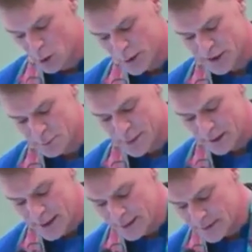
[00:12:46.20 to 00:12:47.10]
to
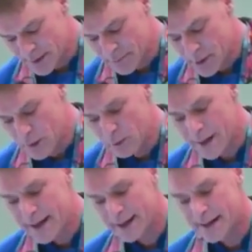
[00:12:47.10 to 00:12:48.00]
experience something we
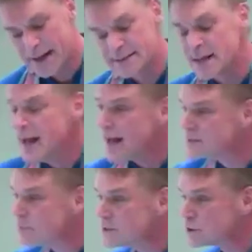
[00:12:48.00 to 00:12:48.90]
recognize
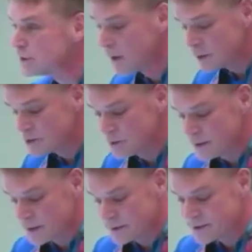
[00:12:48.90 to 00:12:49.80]
as much larger
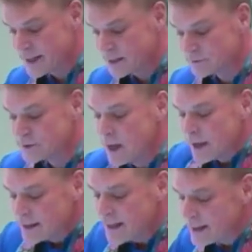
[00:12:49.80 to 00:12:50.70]
than ourselves,
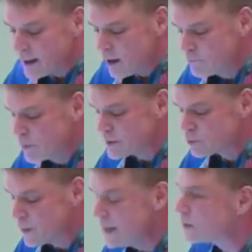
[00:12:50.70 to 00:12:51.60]
yet of
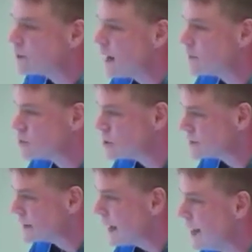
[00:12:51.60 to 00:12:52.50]
which we are not
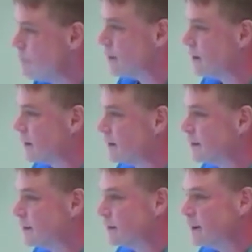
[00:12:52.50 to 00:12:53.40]
just a
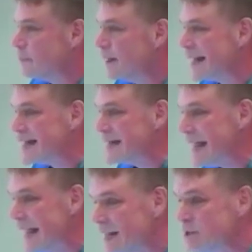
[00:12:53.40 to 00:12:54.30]
part, but an
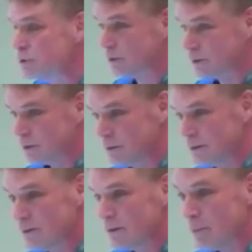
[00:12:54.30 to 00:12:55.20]
integral
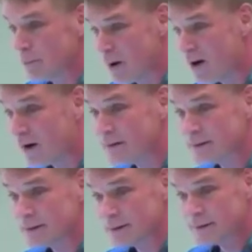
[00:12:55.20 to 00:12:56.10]
part.